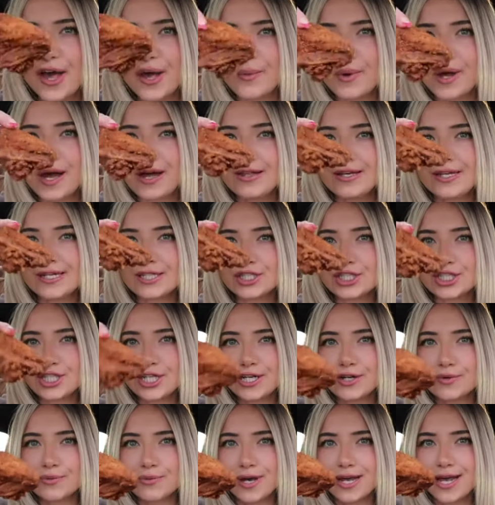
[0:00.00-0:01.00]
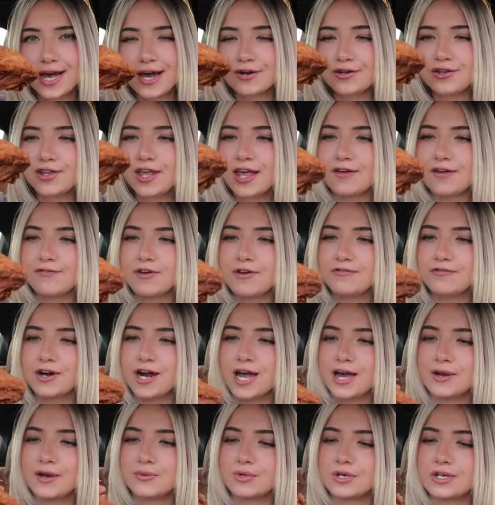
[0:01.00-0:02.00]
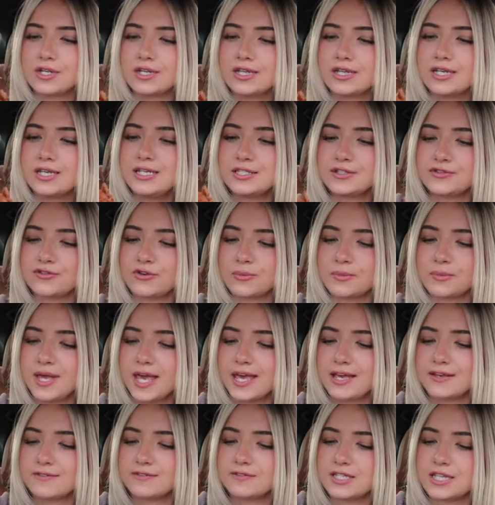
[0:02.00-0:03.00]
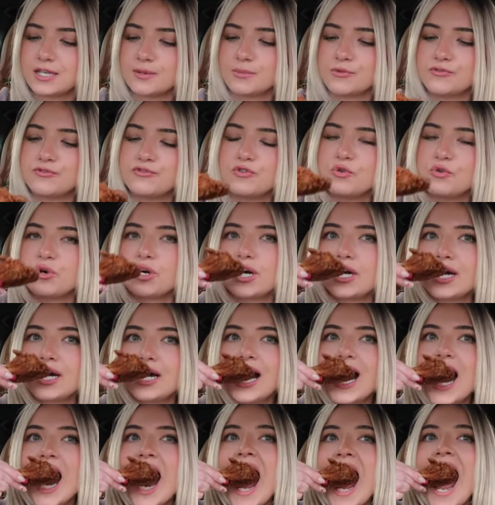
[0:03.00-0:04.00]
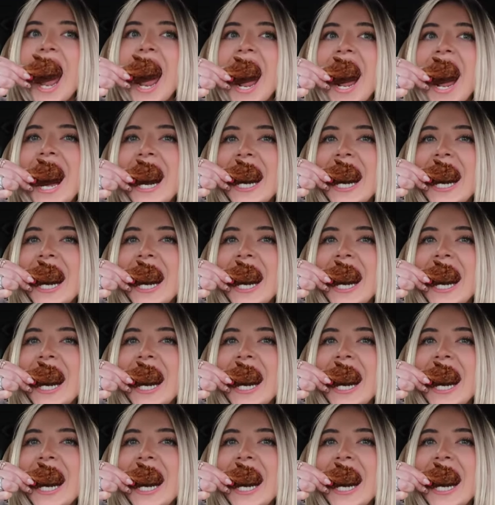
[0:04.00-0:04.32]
Okay, we got like a chicken wing. I don't think I've ever had one of these from KFC before.